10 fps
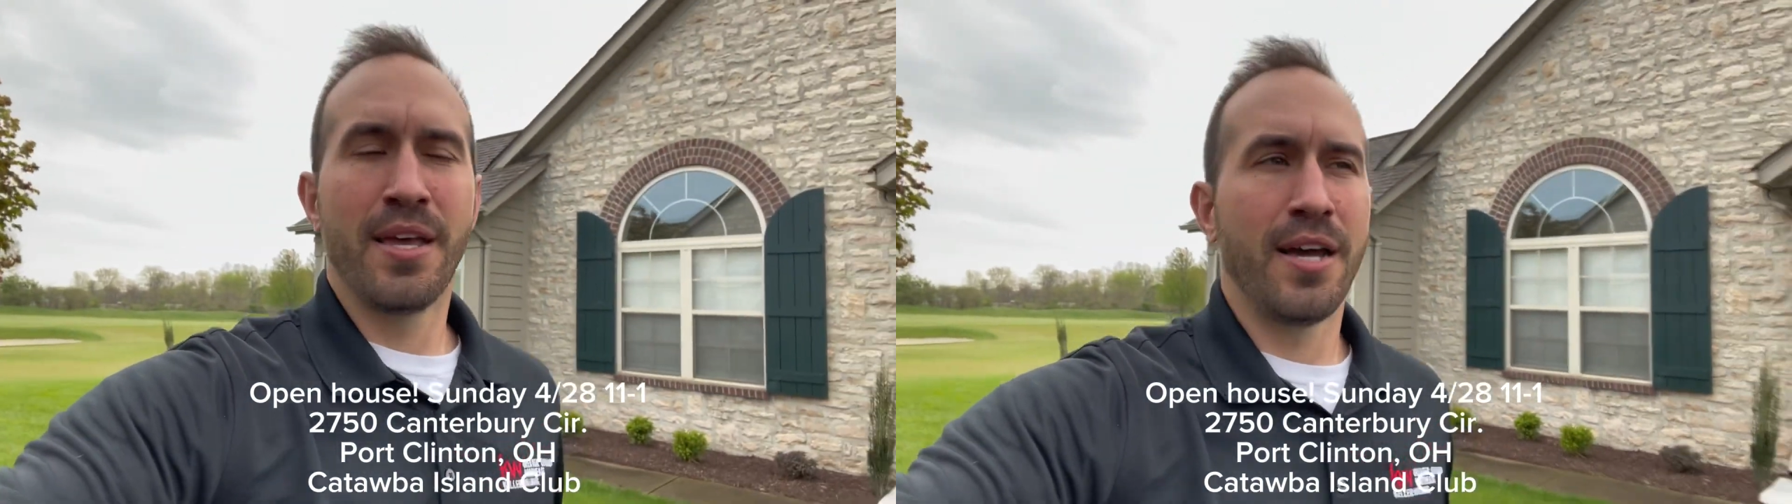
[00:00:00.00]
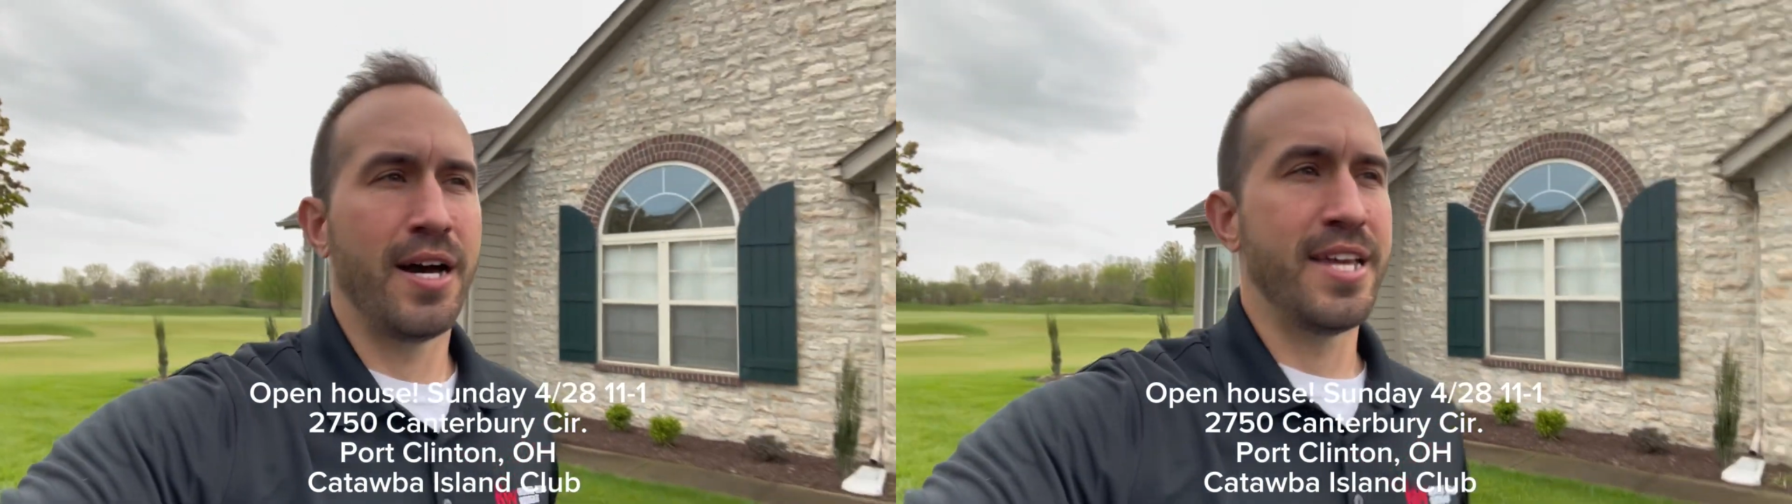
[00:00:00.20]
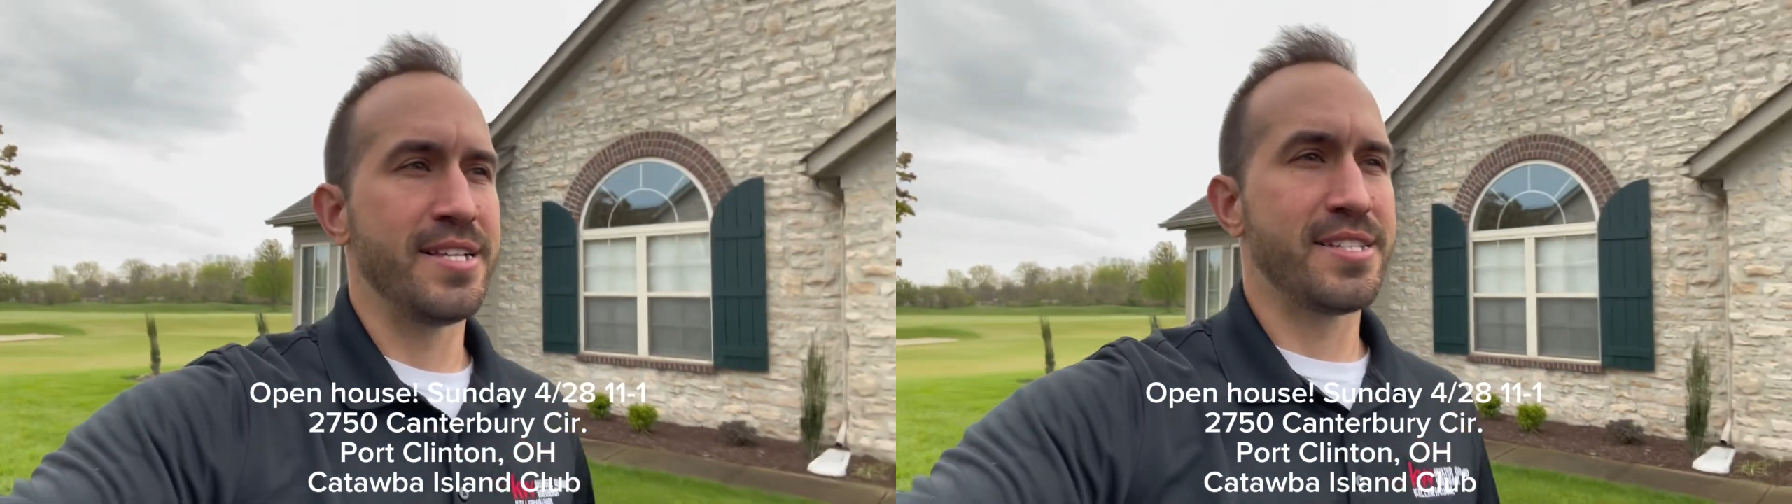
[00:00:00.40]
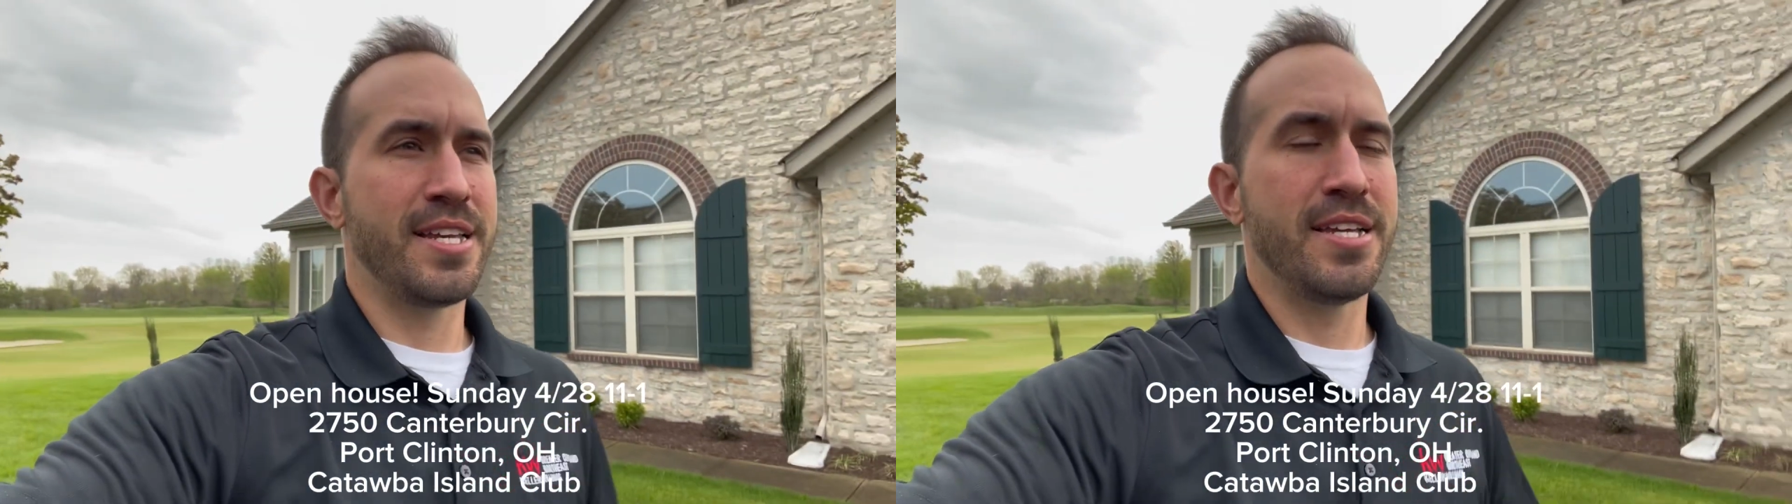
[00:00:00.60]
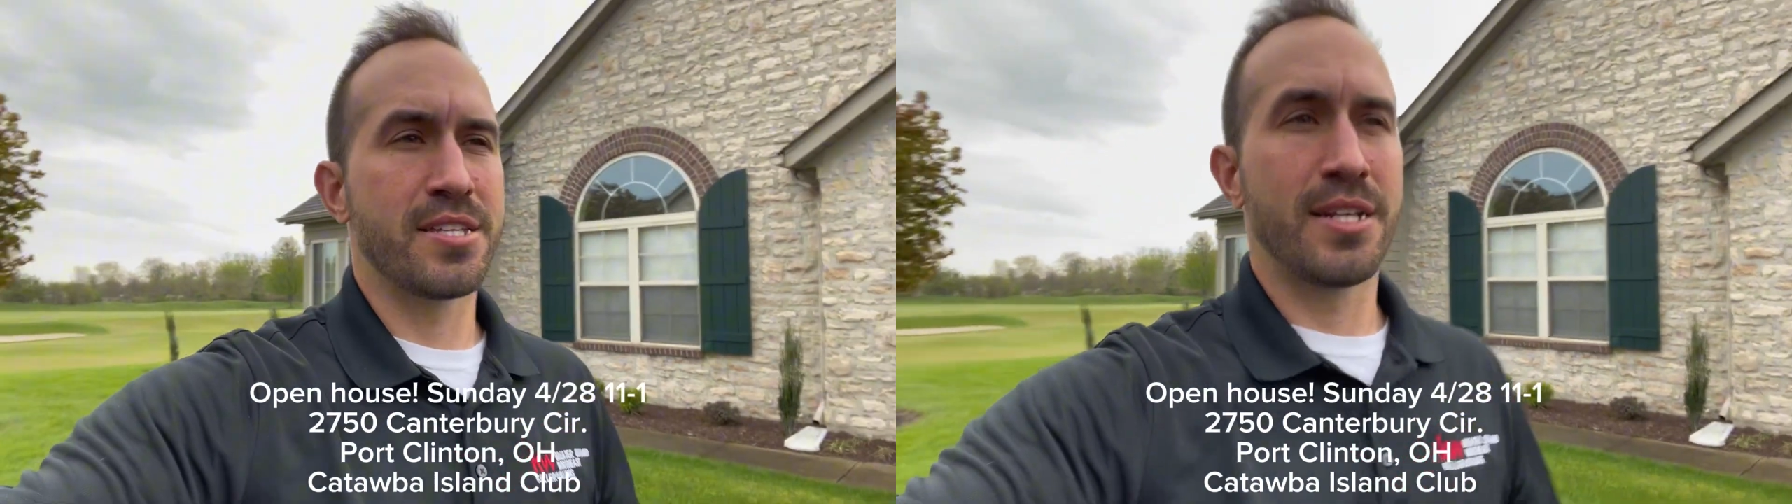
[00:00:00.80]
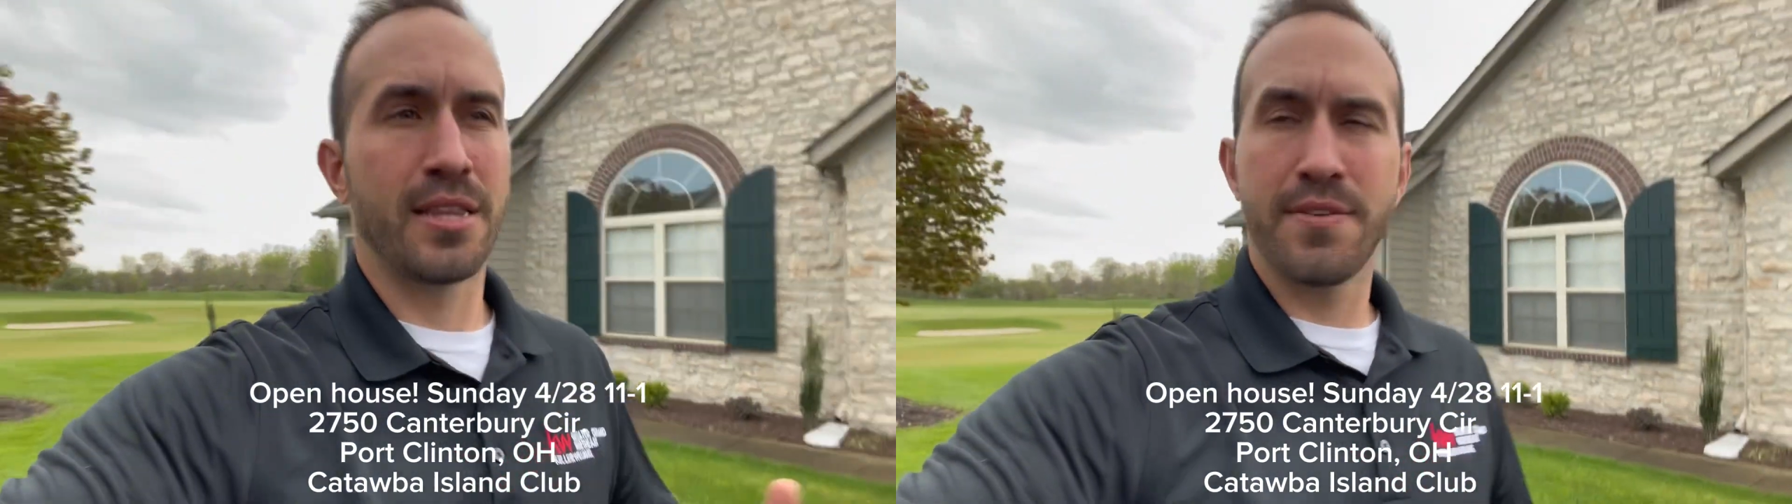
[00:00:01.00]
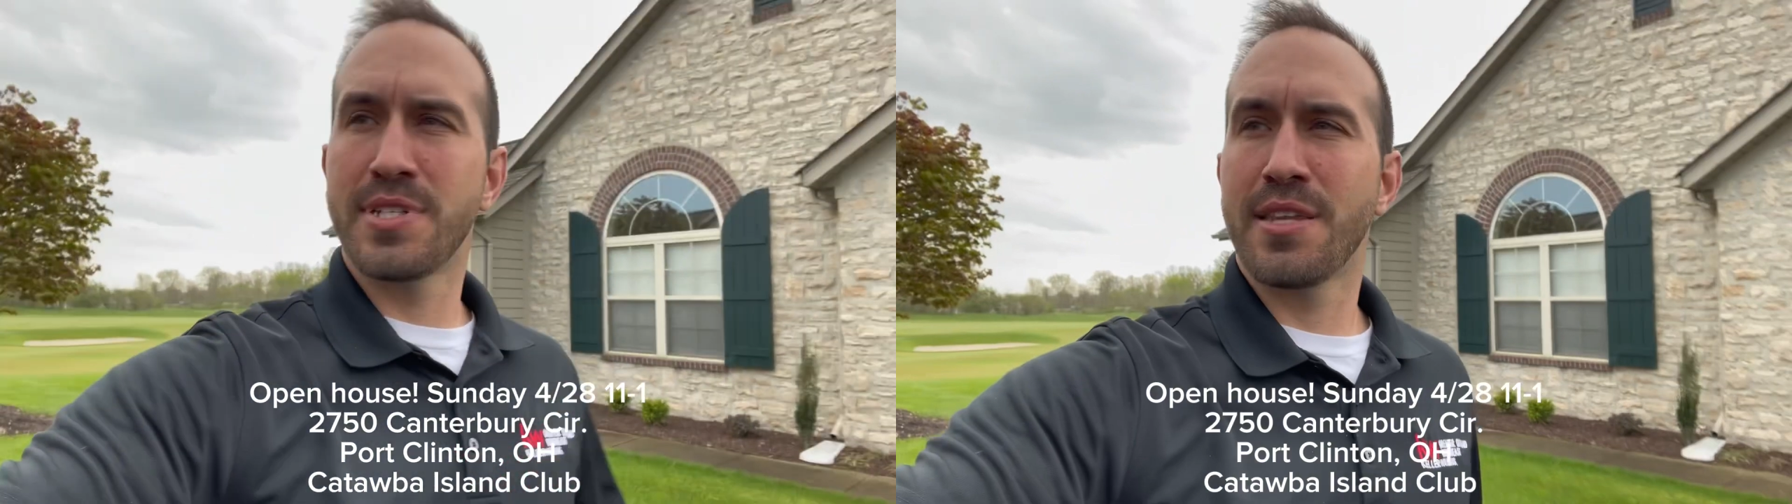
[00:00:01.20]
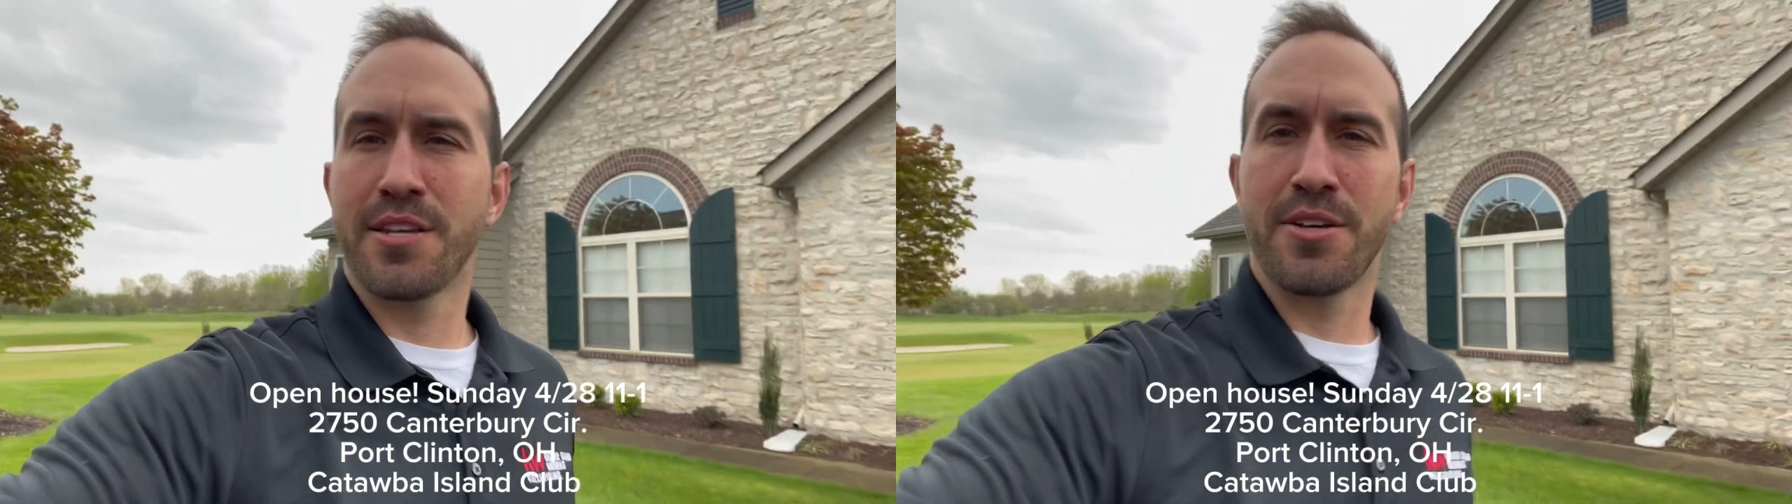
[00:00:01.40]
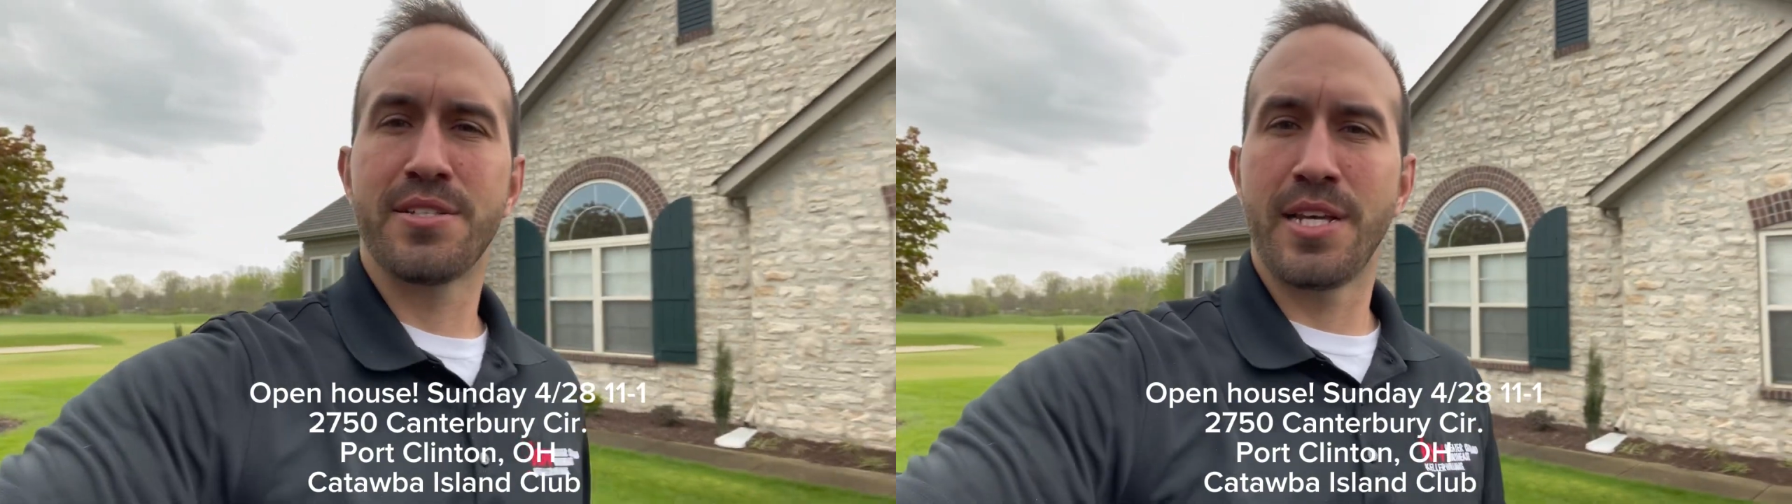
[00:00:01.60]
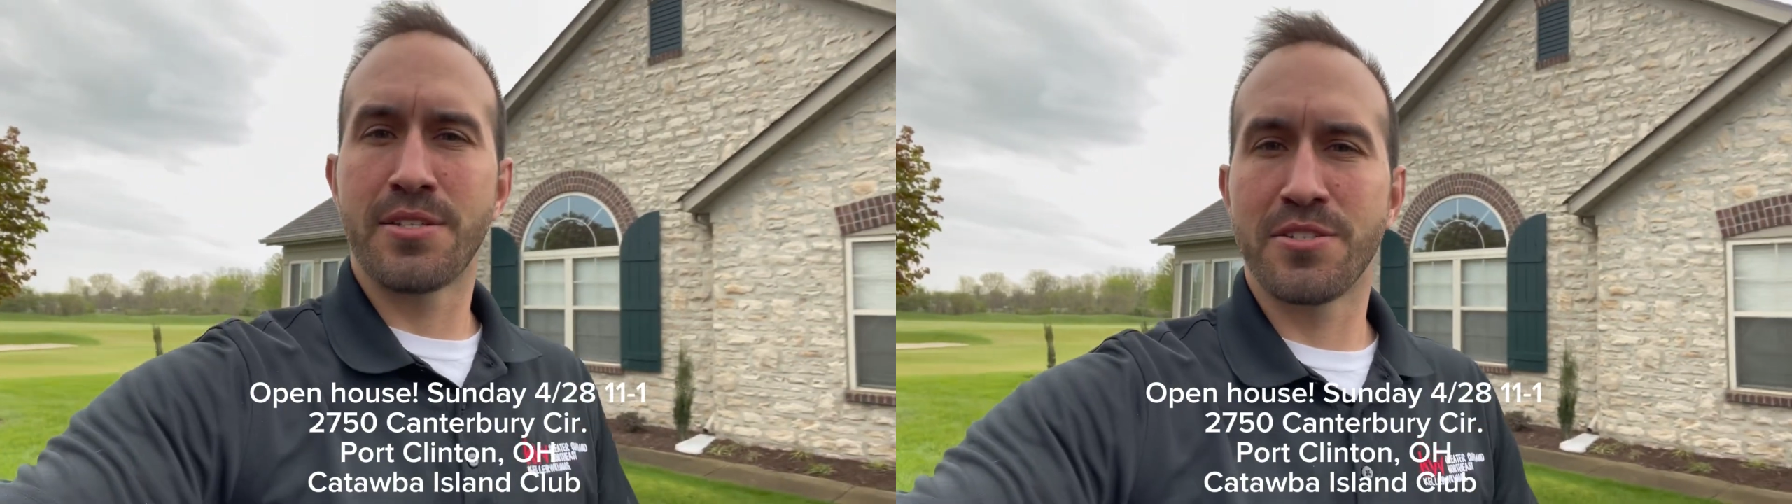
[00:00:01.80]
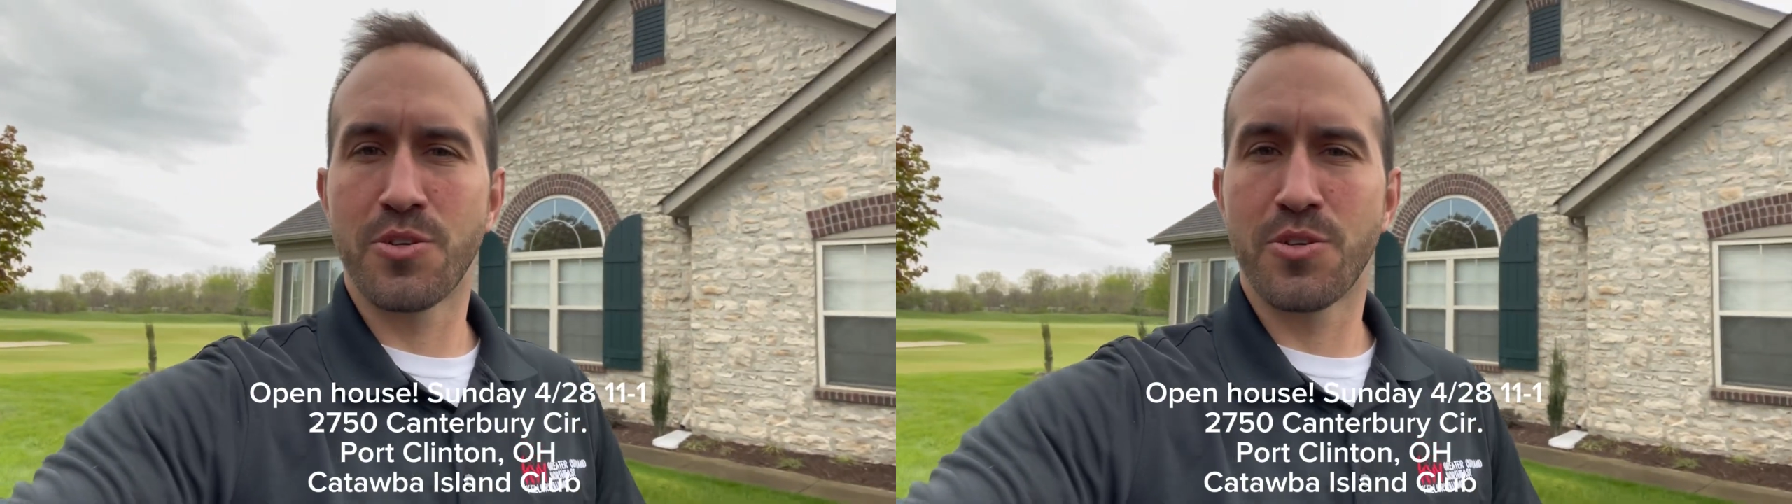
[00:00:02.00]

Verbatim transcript: uh, in season and lives out there in season.